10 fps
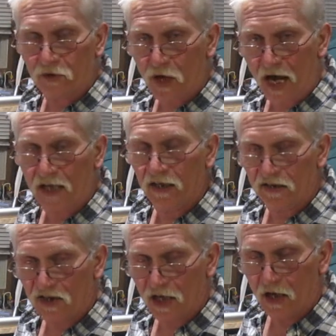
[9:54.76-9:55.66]
tracking
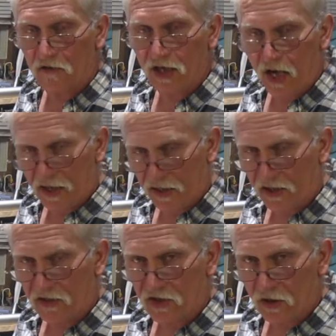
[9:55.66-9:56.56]
cell tied
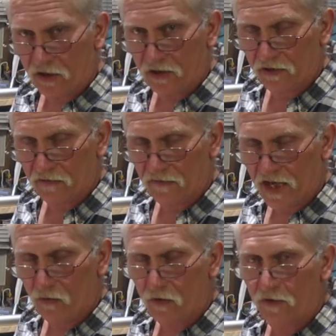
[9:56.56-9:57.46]
into the circuit
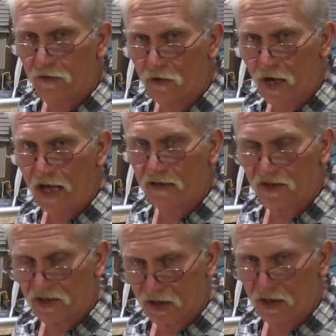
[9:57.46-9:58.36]
that will track the
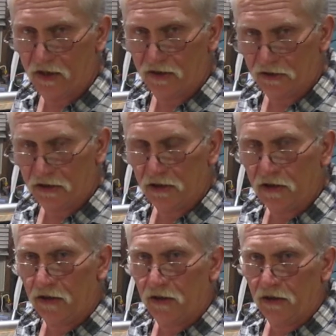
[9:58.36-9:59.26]
sun.
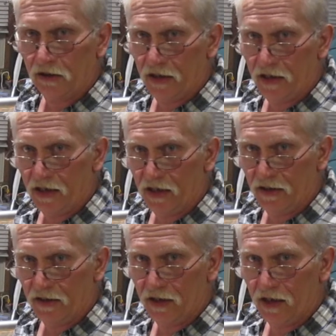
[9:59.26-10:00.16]

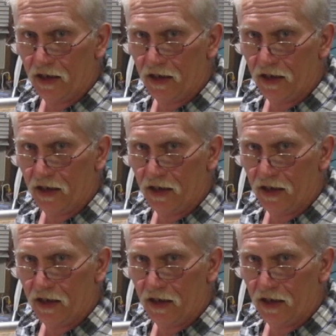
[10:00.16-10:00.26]
And